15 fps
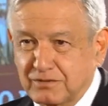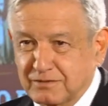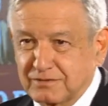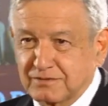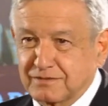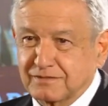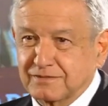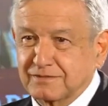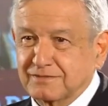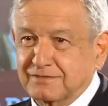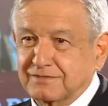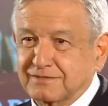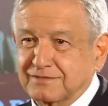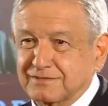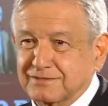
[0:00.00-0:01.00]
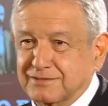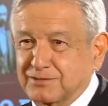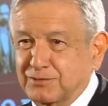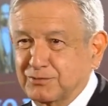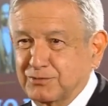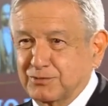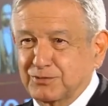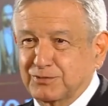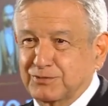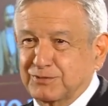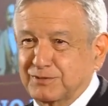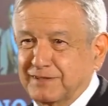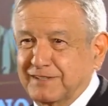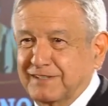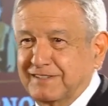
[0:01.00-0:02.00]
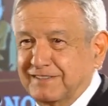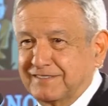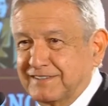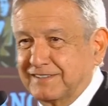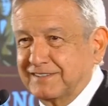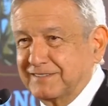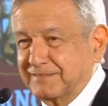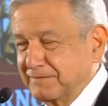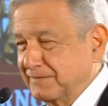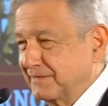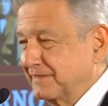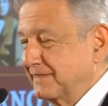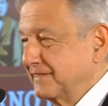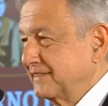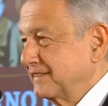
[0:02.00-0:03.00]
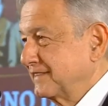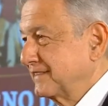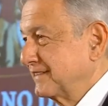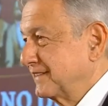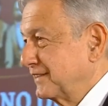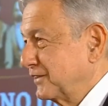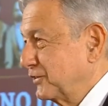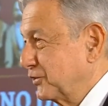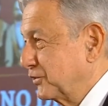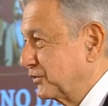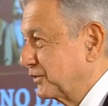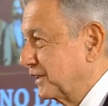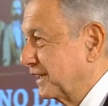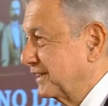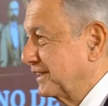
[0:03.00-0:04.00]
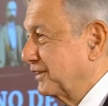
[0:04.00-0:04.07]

If the person in charge of the uh, numbers